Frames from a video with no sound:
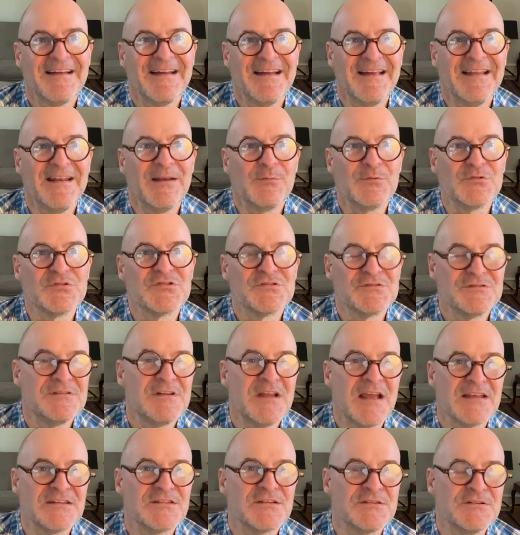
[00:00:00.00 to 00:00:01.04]
And it was,
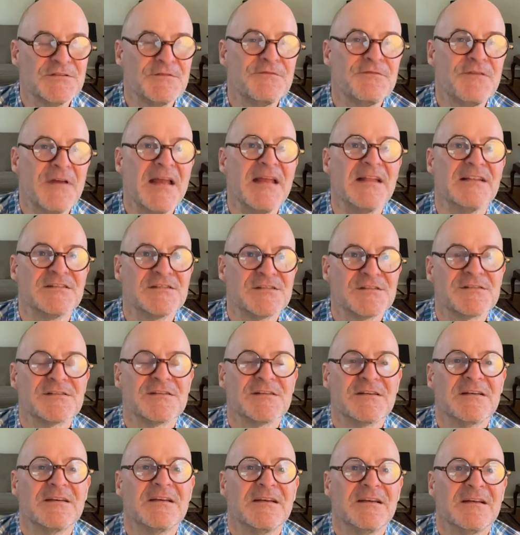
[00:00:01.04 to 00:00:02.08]
as a defense,
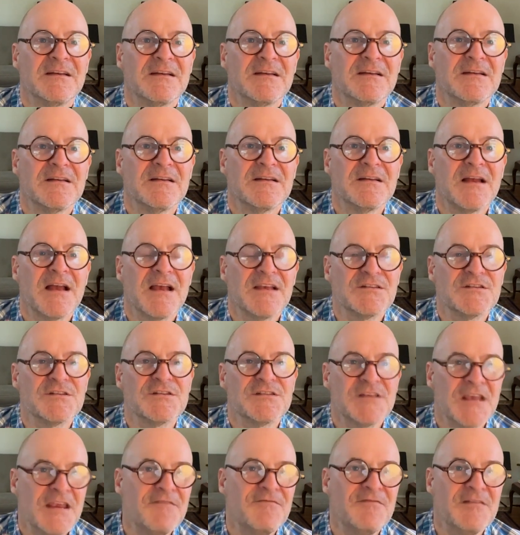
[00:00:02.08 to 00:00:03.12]
as a
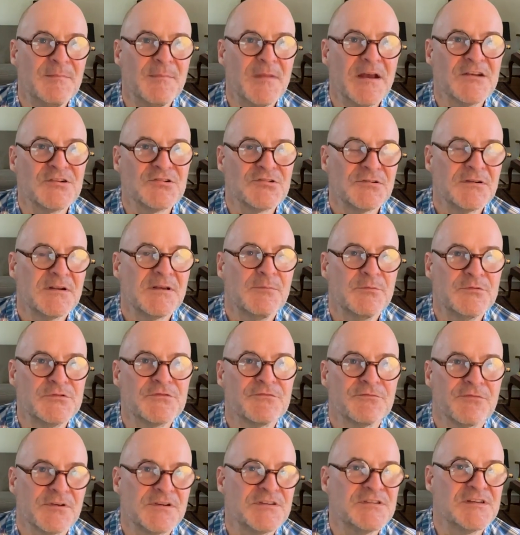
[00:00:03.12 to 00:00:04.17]
safety measure, it was
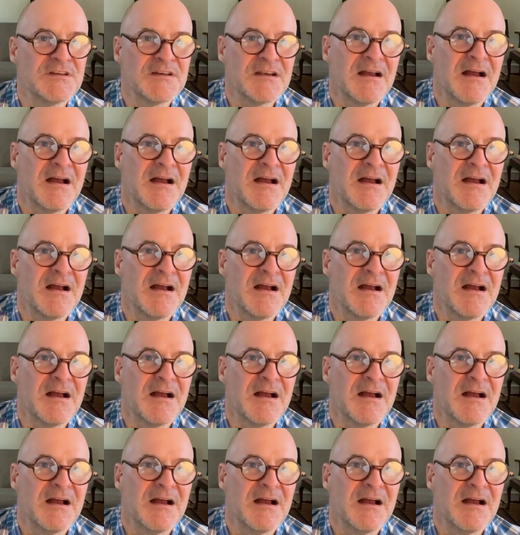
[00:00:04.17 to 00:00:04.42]
freezing